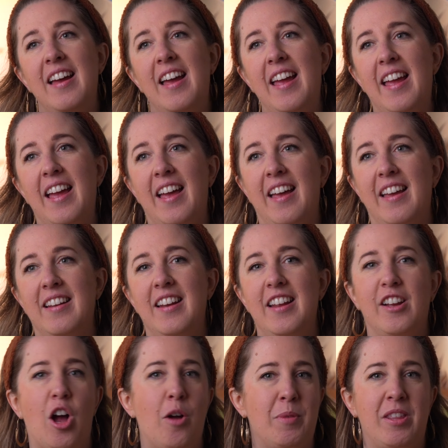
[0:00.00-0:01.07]
and it
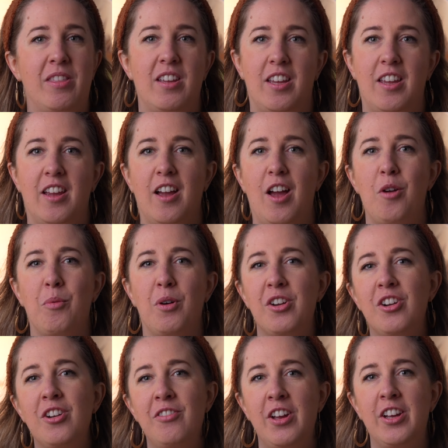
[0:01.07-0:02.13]
got me thinking, I
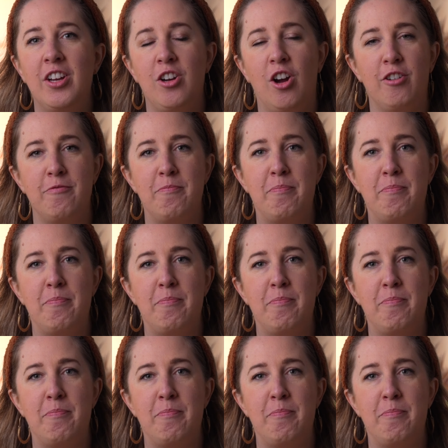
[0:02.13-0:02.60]
wonder if I could carve